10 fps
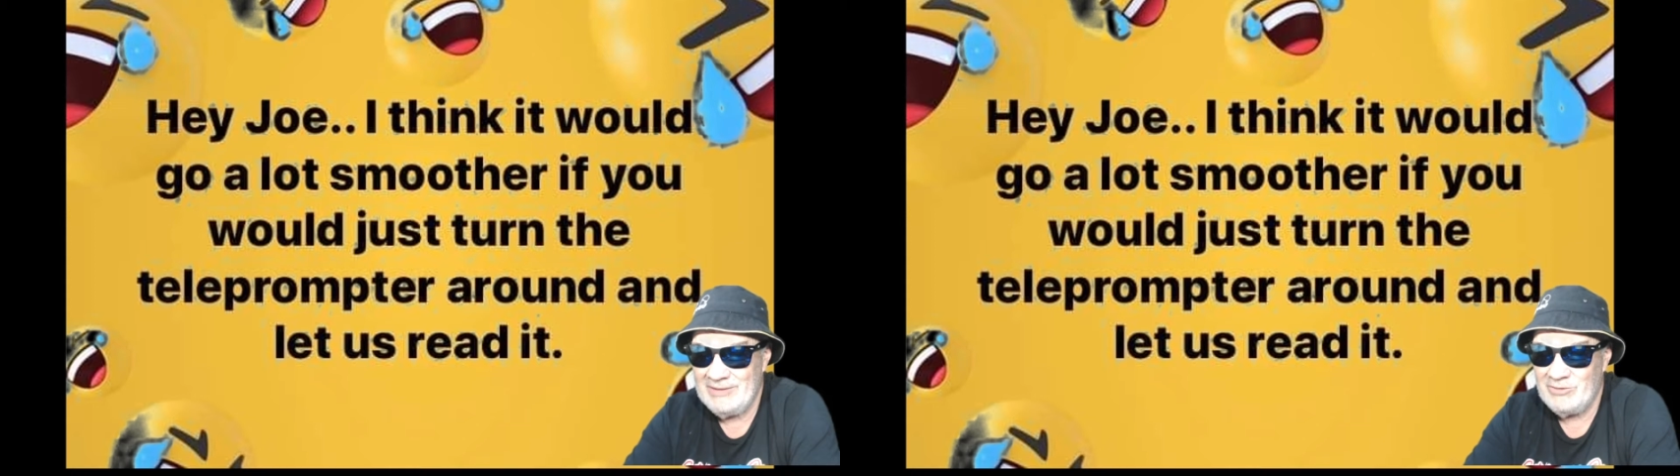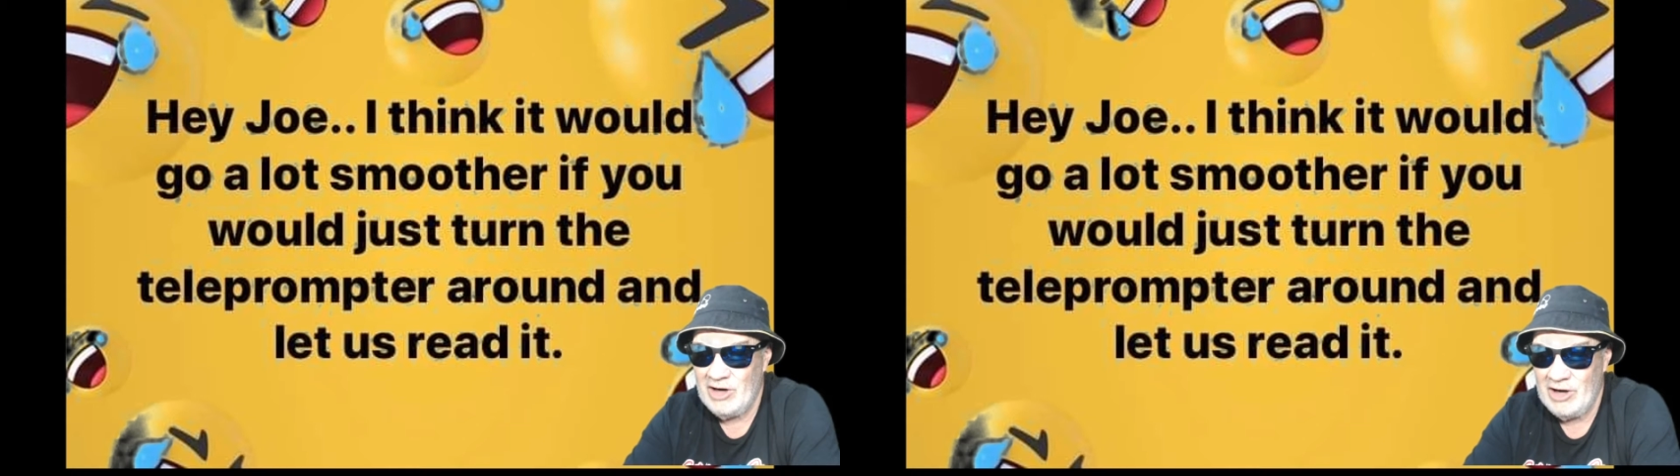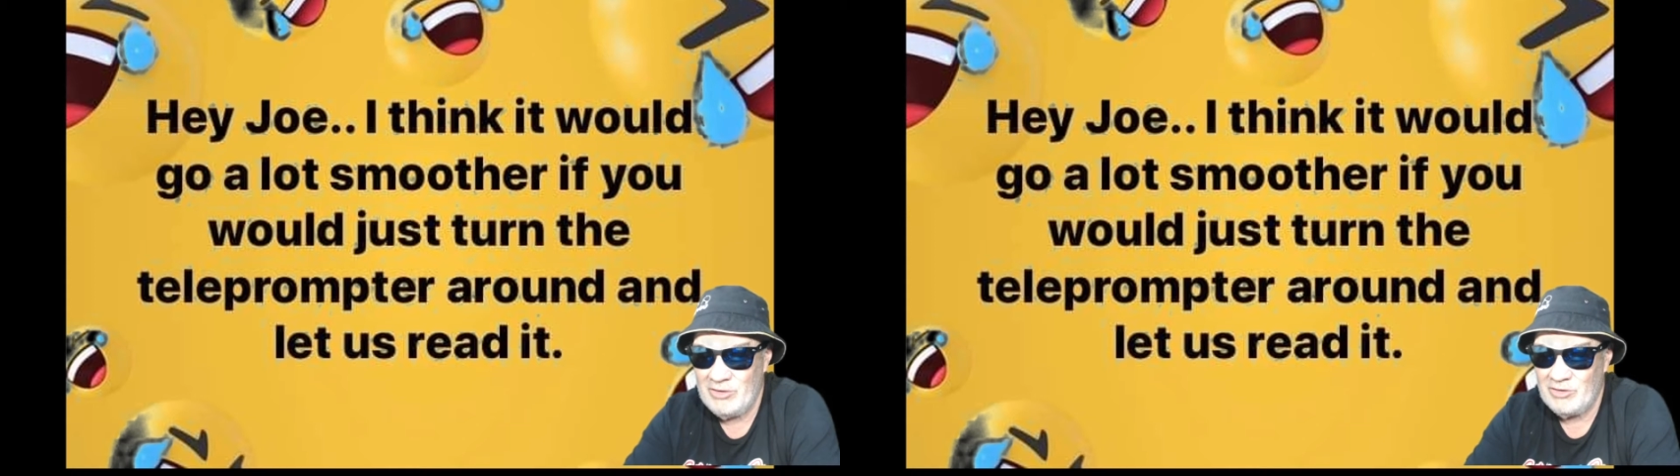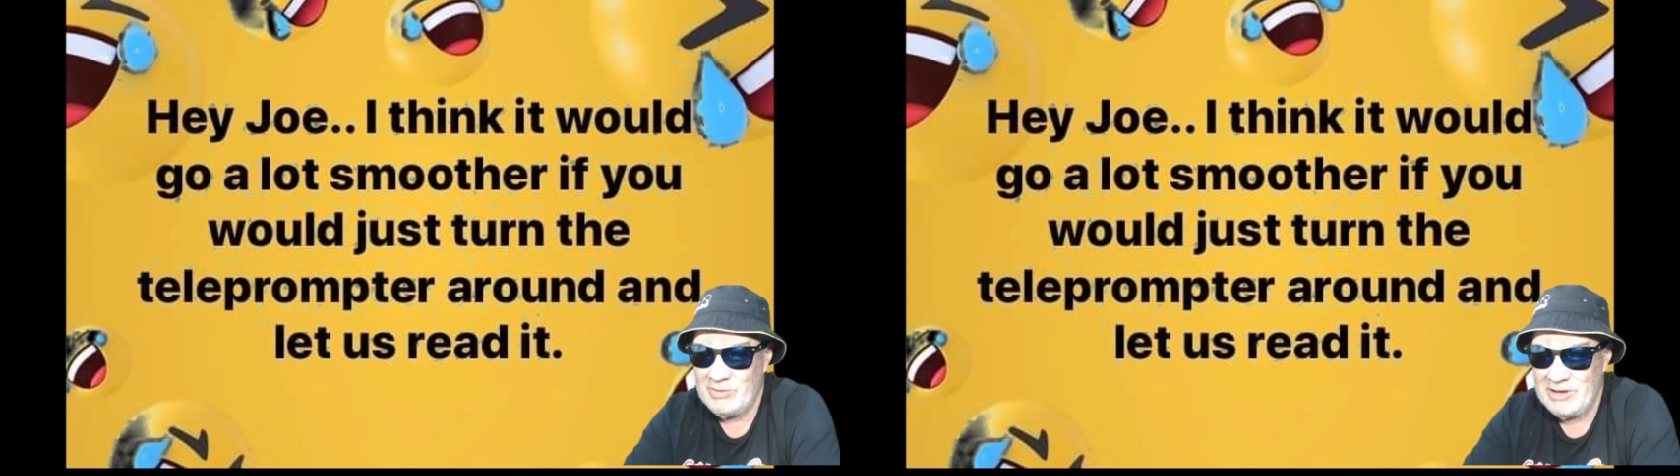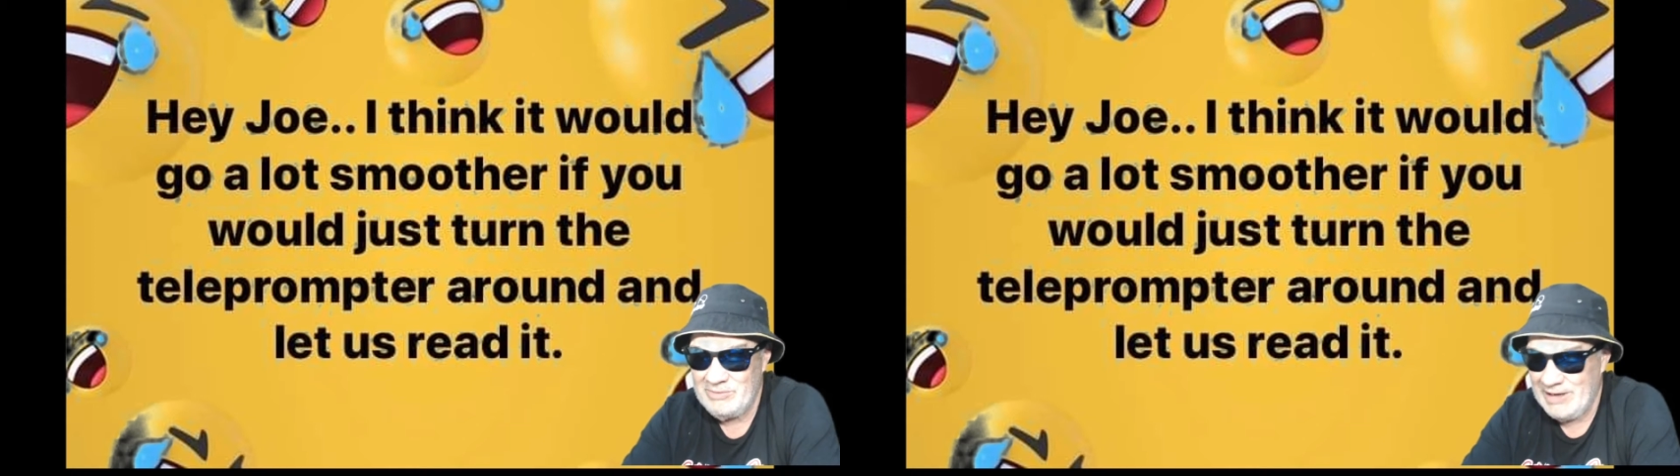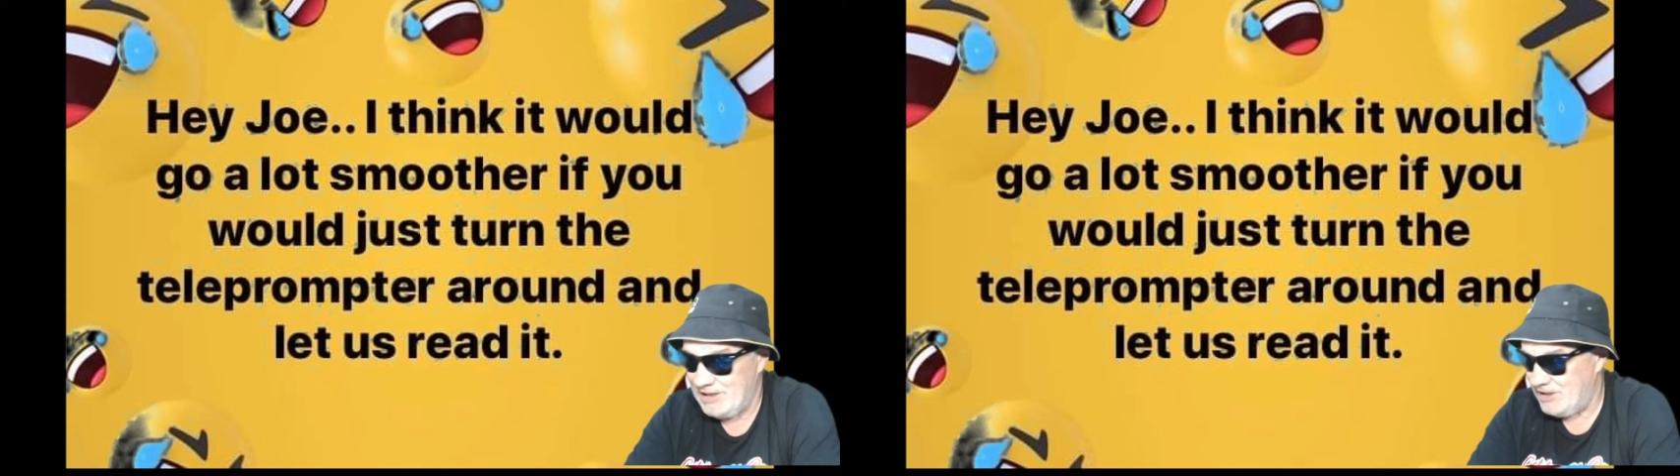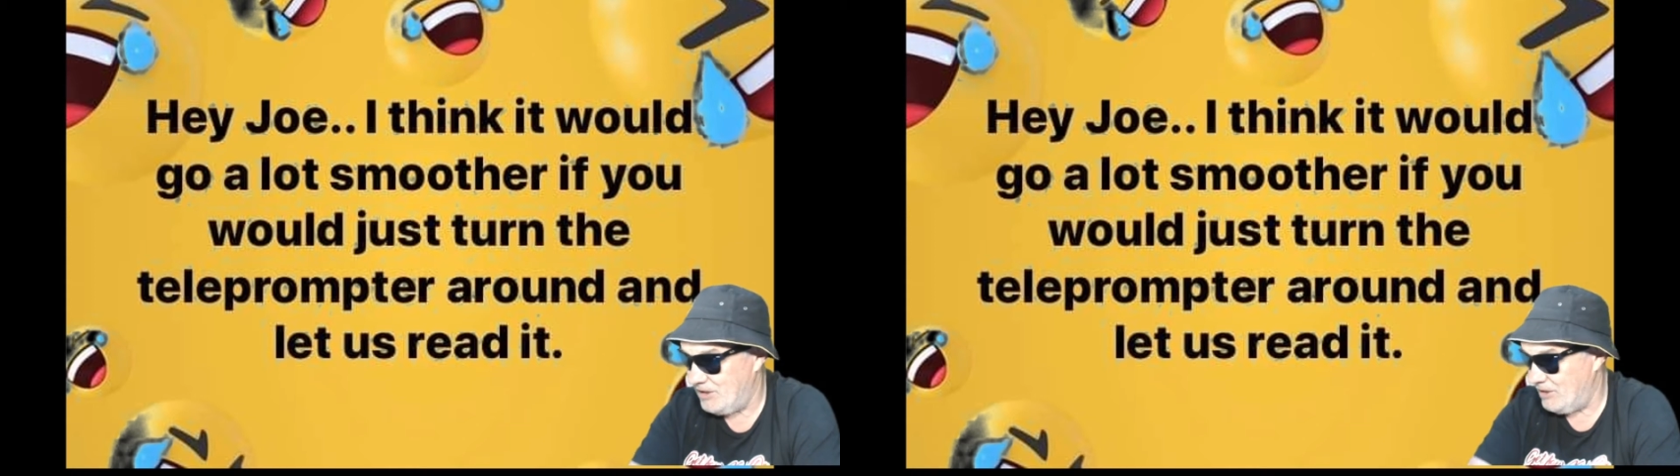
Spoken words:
Joe's been making